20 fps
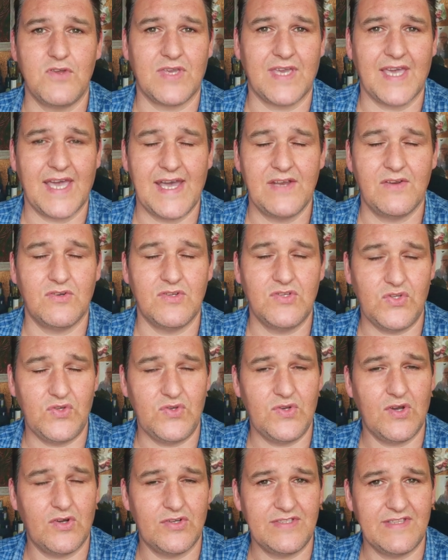You cannot
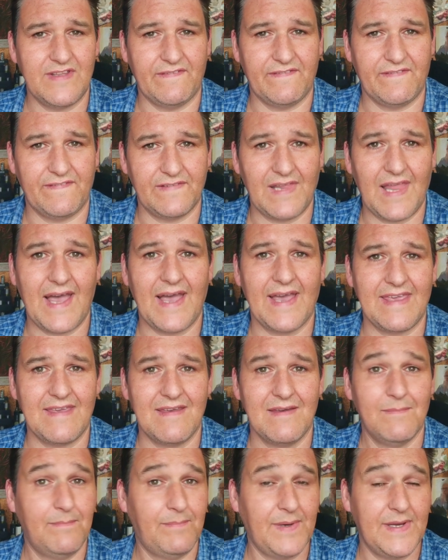do it on the fly,
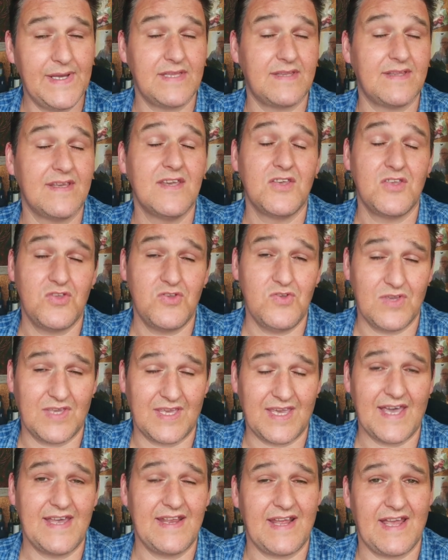but you
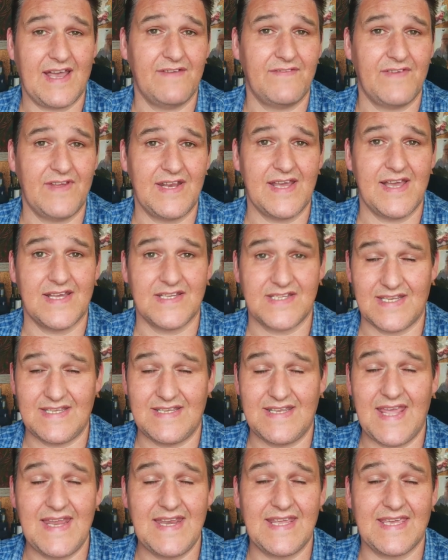can have it as a
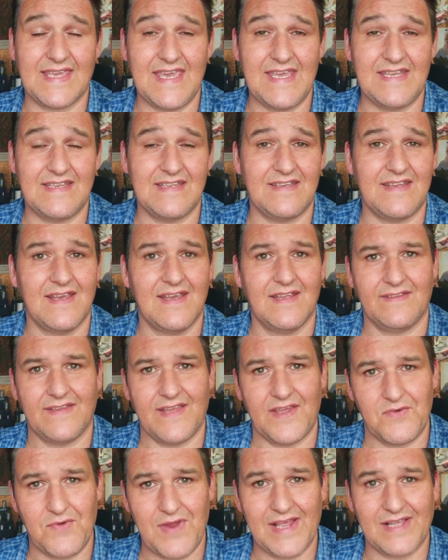dedicated
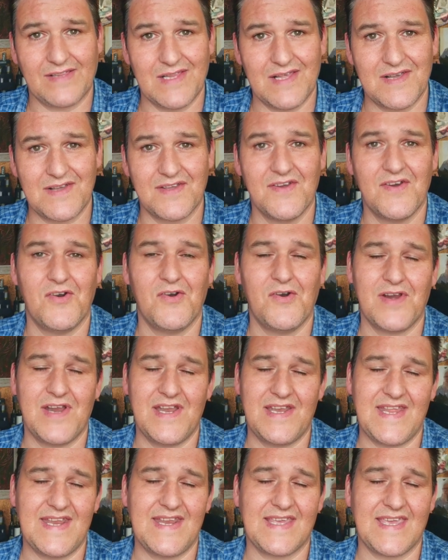direct lung or
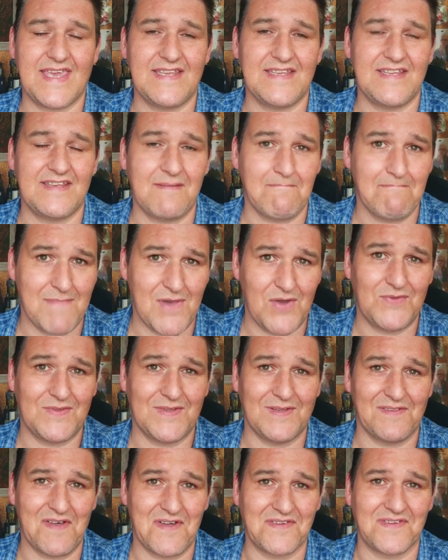a dedicated mouth
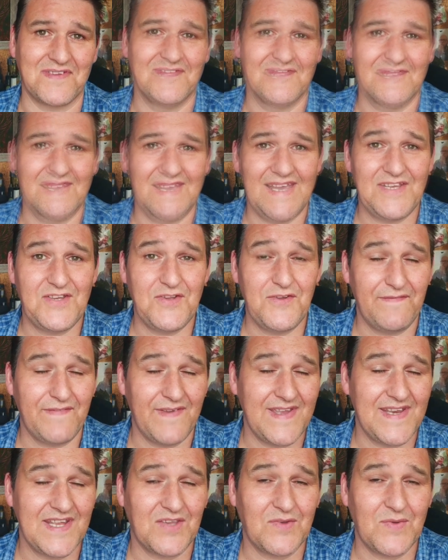to lung. I do
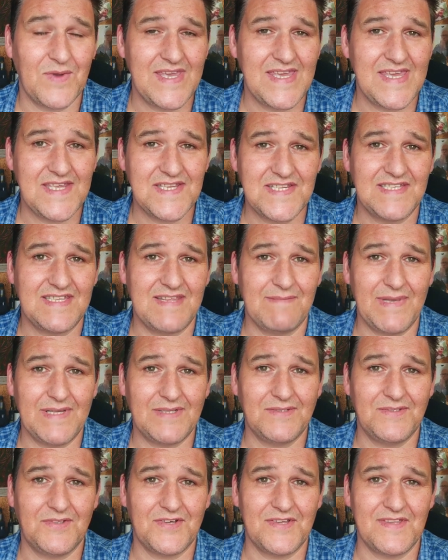find it quite easy to
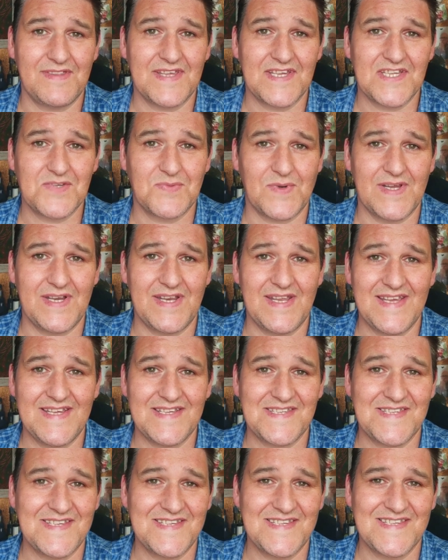build on this one.
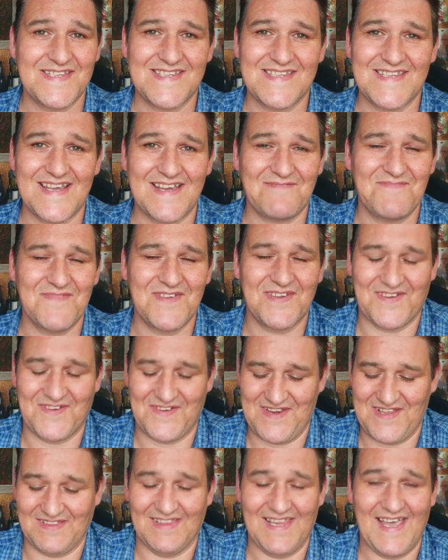I'm not
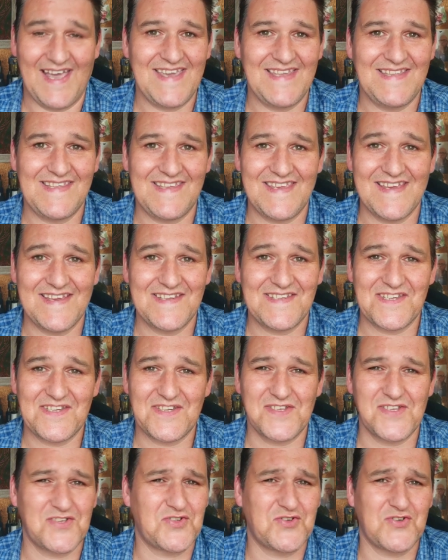going to lie to you, it's
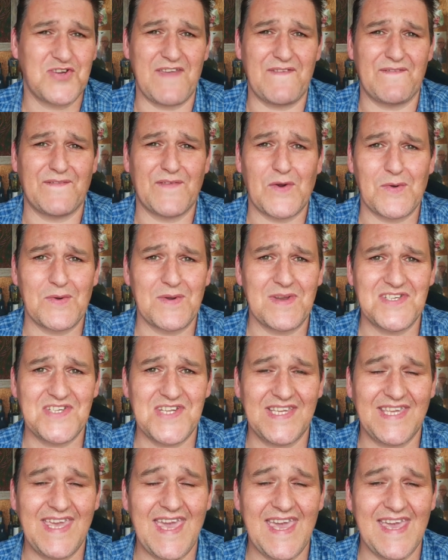as straightforward as
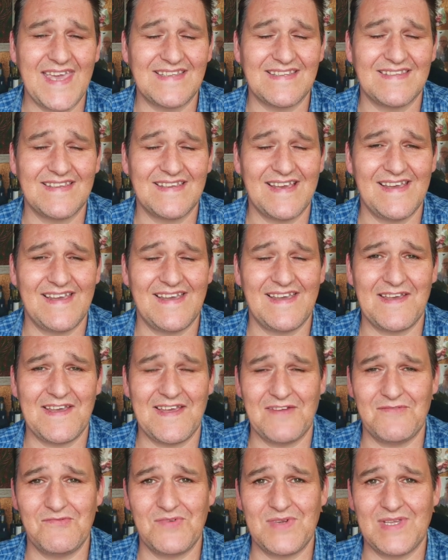you get.
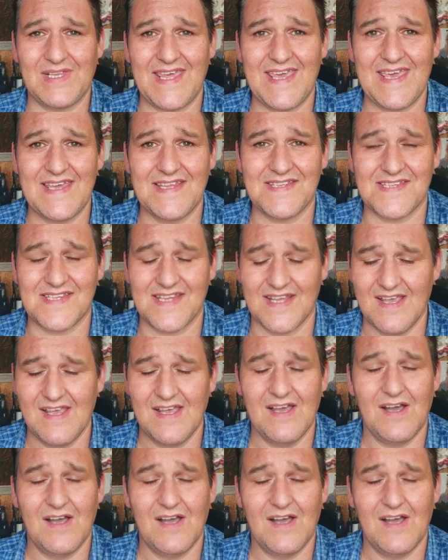It really is.